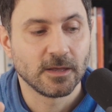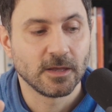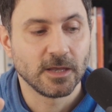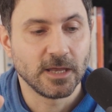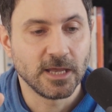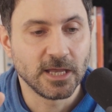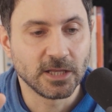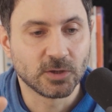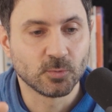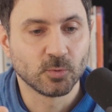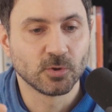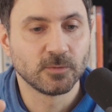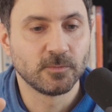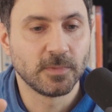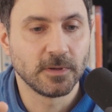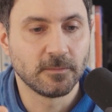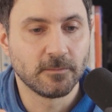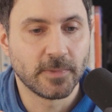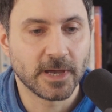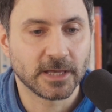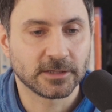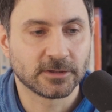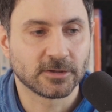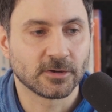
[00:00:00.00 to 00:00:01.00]
it would be
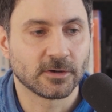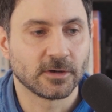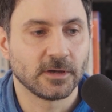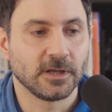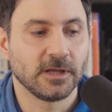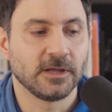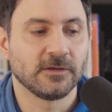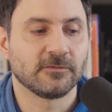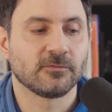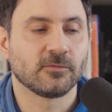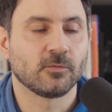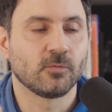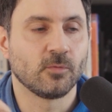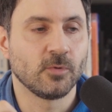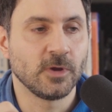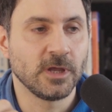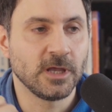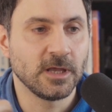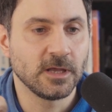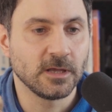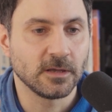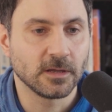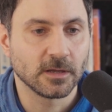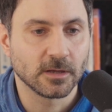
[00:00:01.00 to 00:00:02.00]
better if
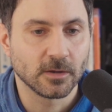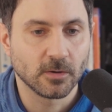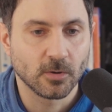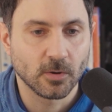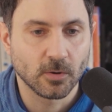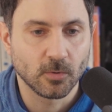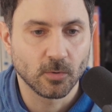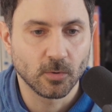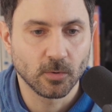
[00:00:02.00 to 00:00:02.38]
we